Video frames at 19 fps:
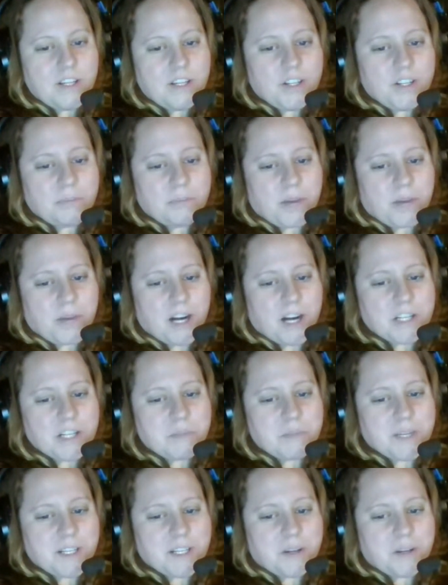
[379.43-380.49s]
mosh
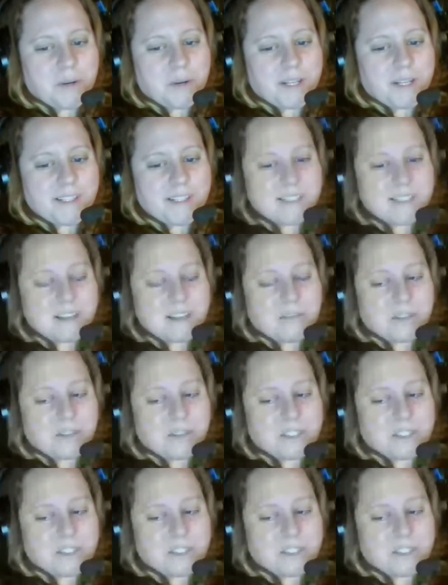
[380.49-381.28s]
pit going several